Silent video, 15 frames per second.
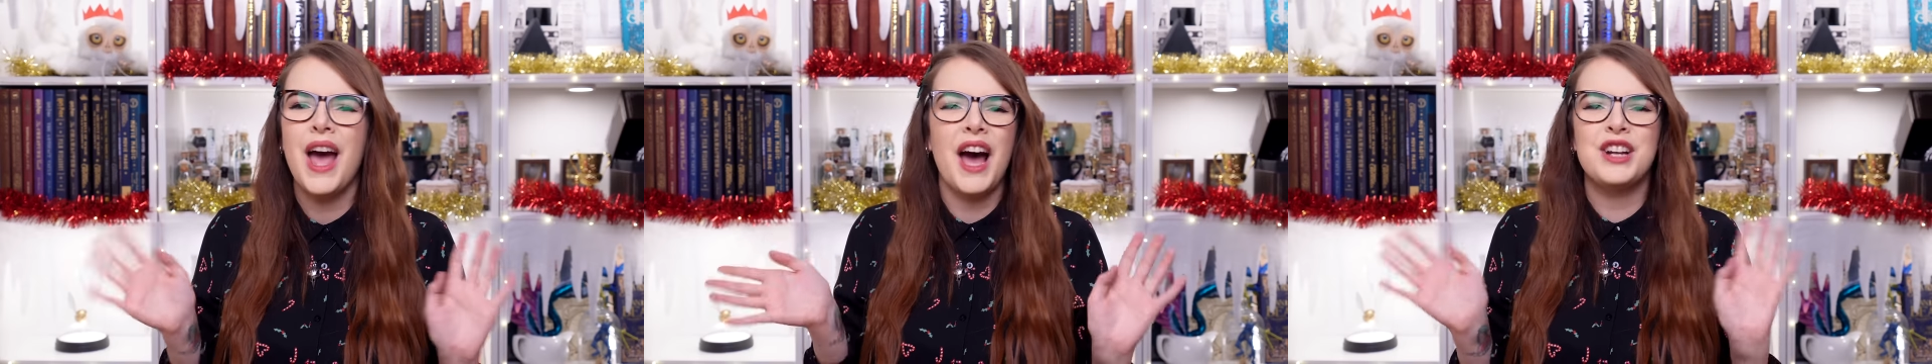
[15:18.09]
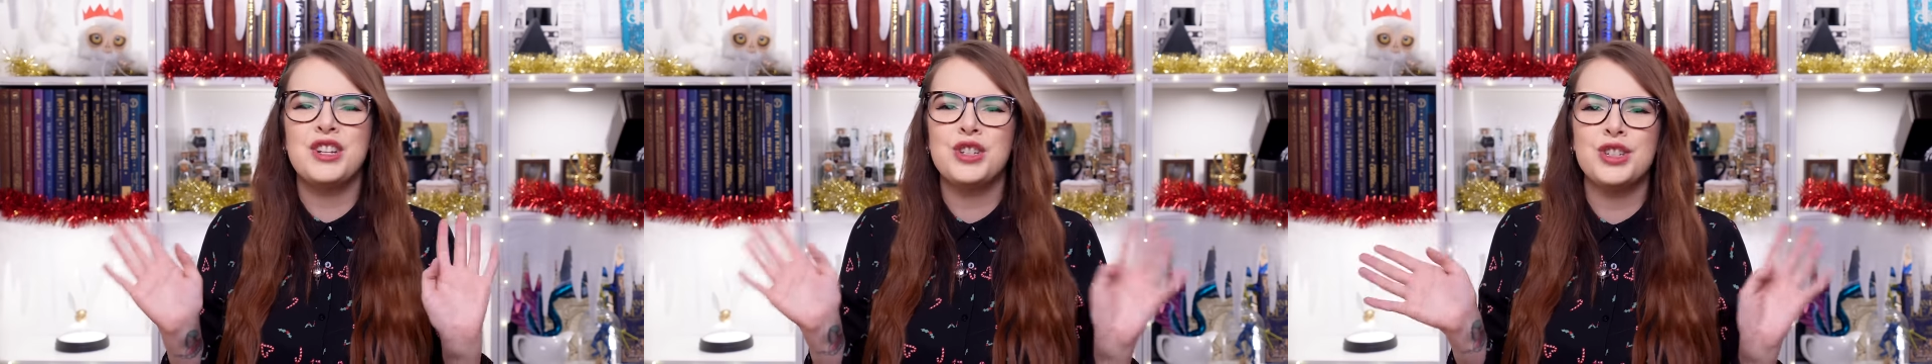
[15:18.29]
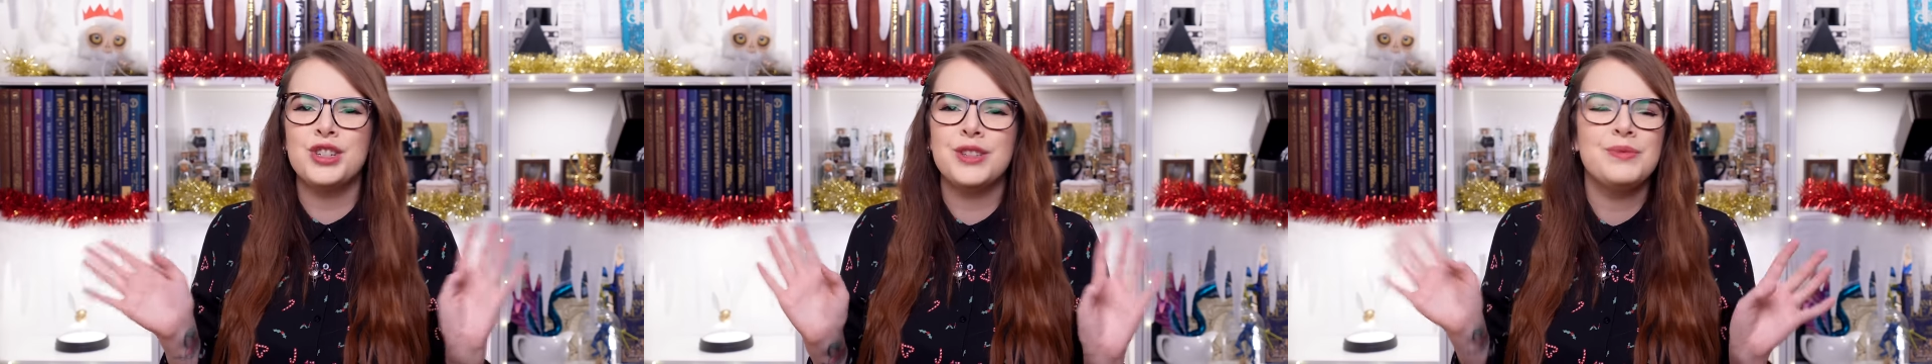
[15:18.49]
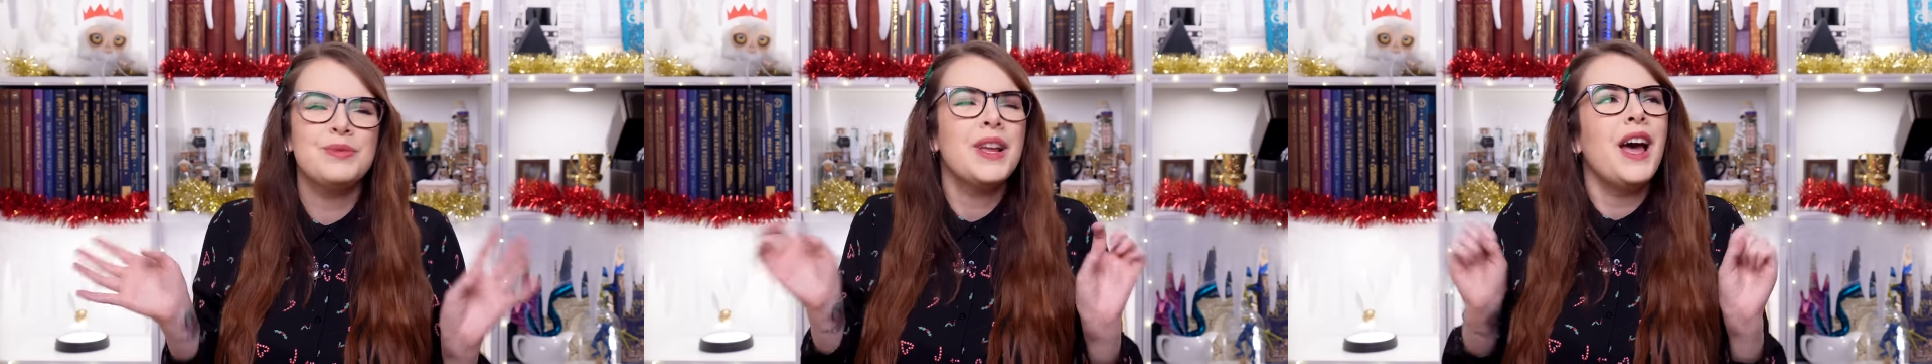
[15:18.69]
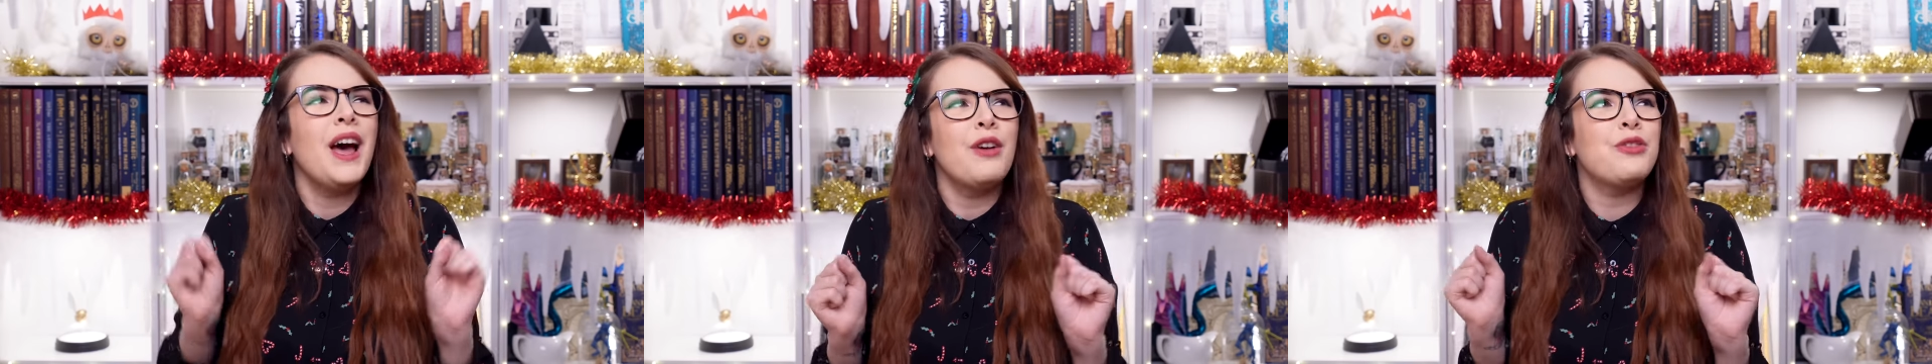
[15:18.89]
I just
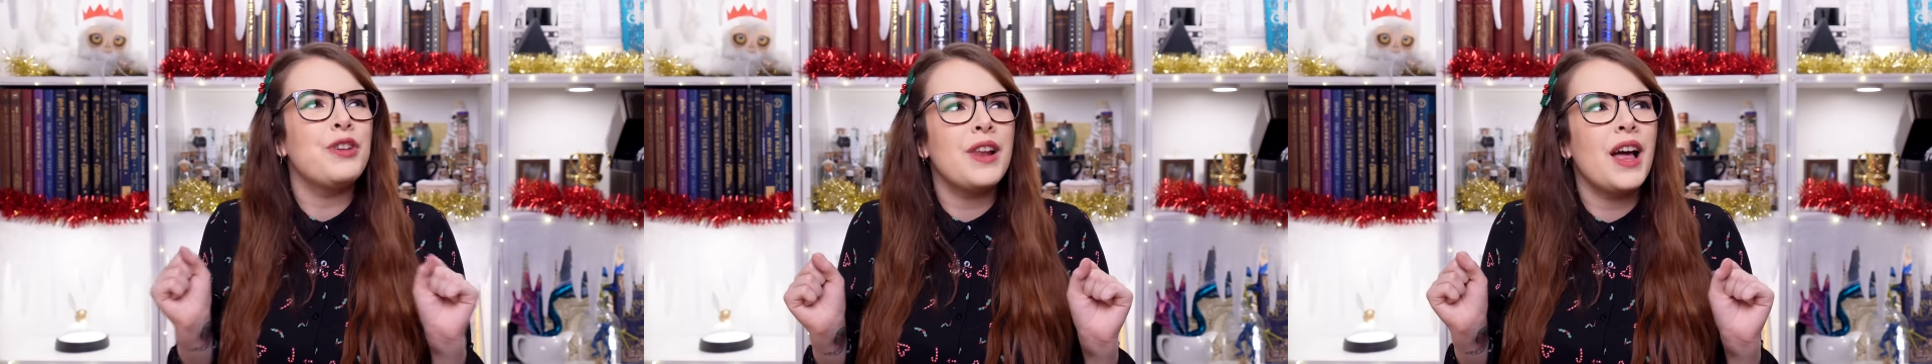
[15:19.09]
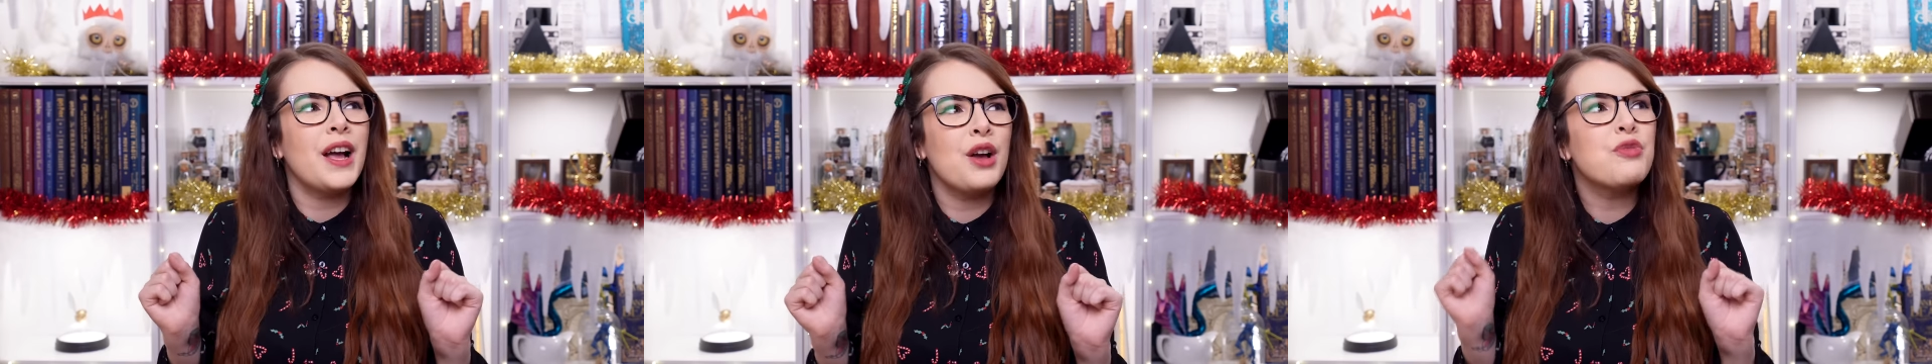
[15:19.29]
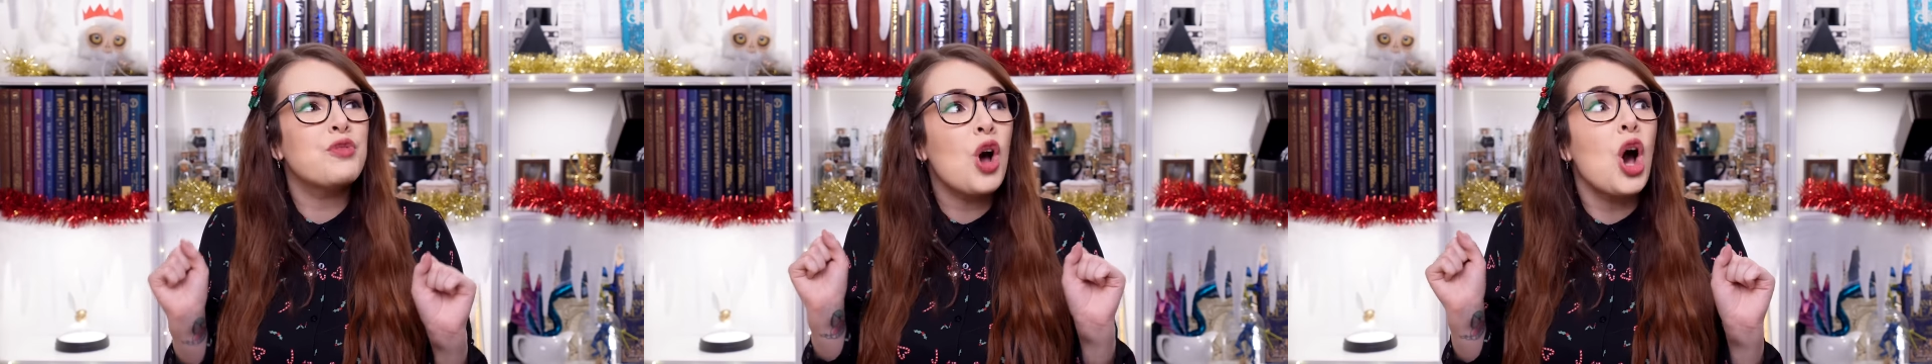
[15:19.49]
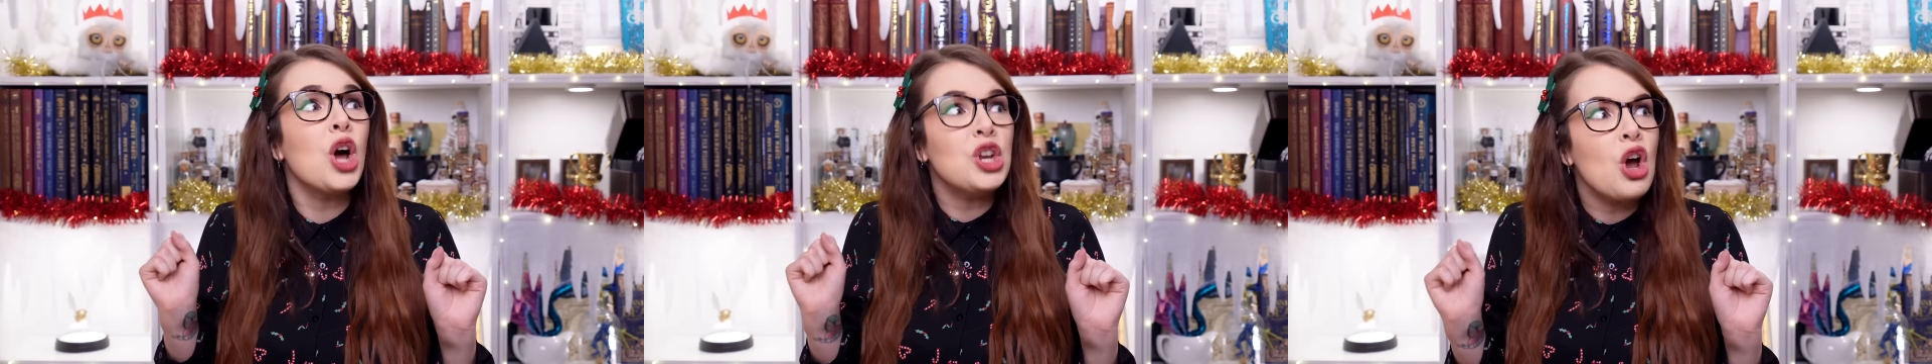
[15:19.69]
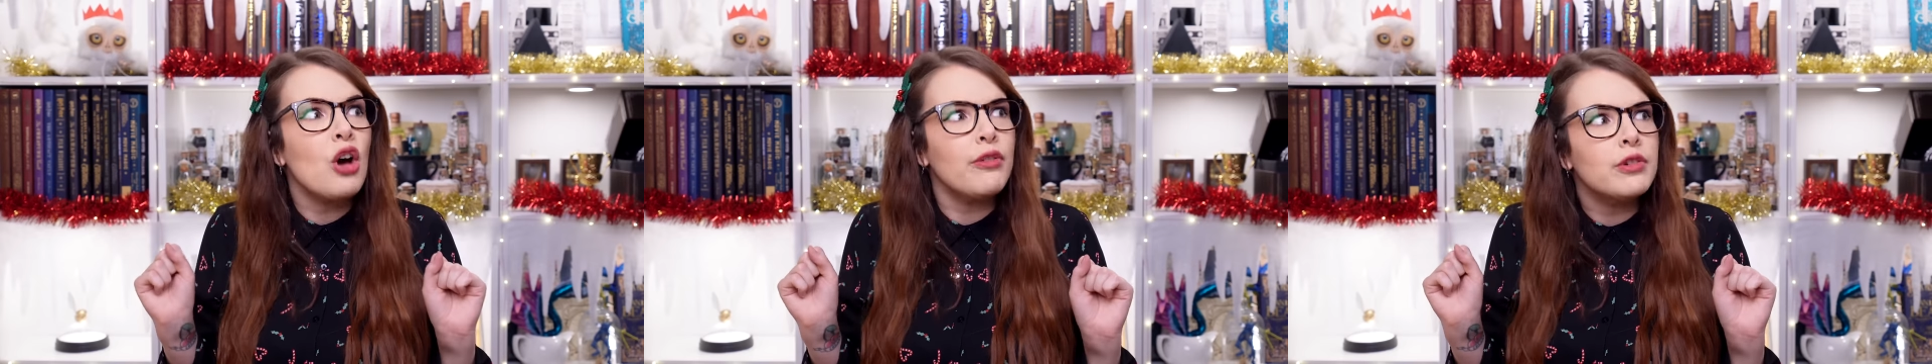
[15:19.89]
feel like I've got
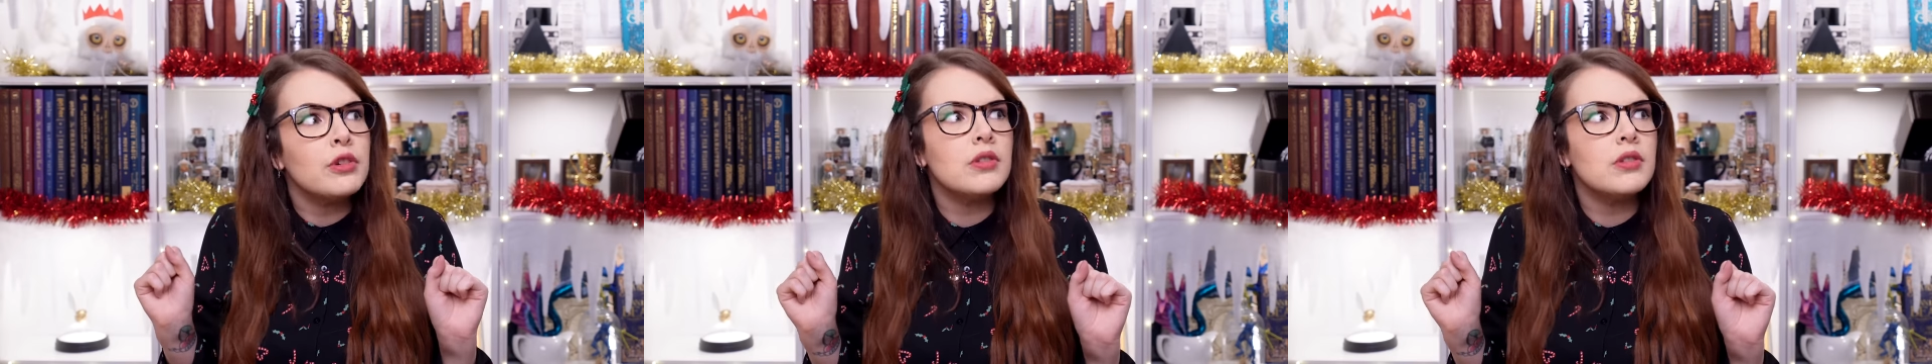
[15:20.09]
enough